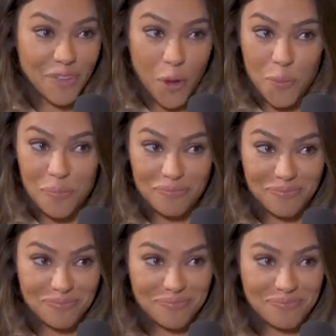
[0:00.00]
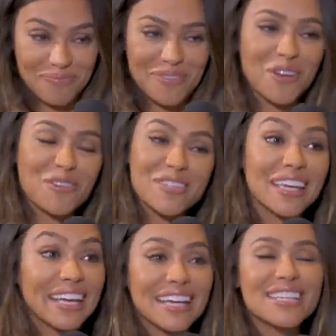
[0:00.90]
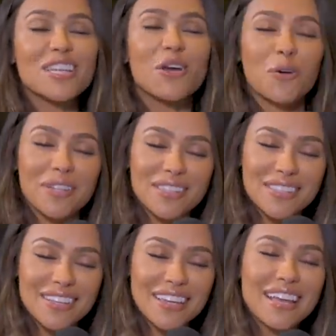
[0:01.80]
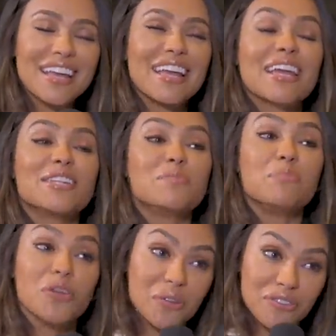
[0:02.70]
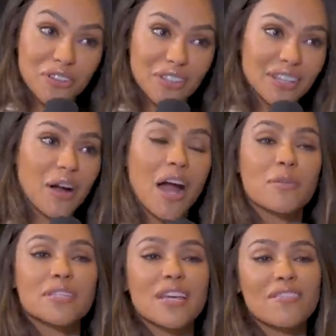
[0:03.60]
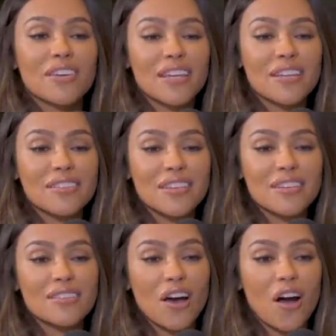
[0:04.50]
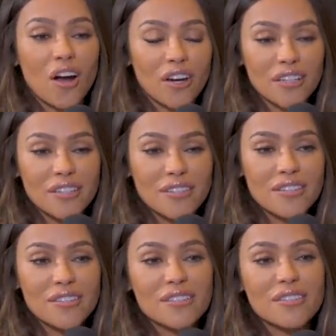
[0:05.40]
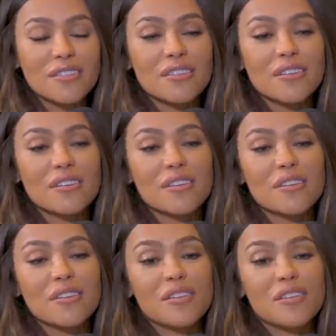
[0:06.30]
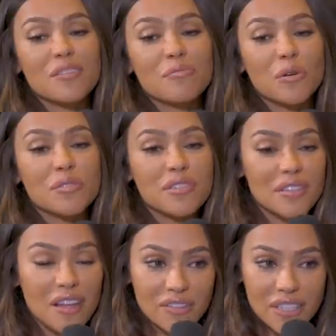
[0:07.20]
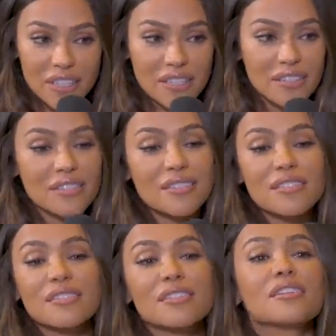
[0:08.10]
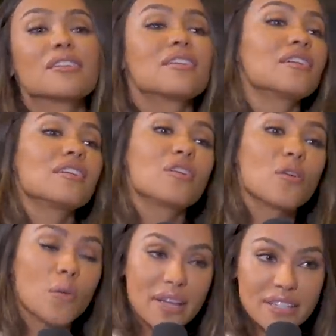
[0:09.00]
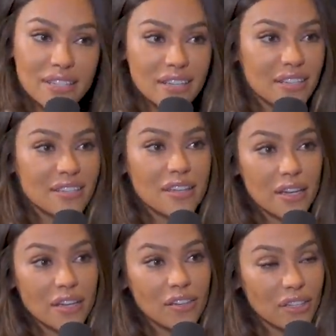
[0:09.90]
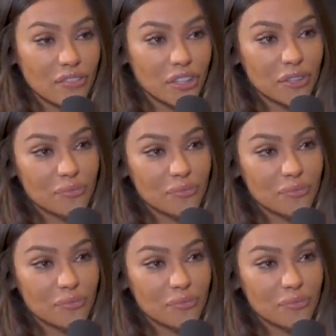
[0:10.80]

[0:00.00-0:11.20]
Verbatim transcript: Nope. No, just kidding. It's no, it's, it's beautiful. I always say having kids is the hardest, most loveliest, craziest thing you'll ever do.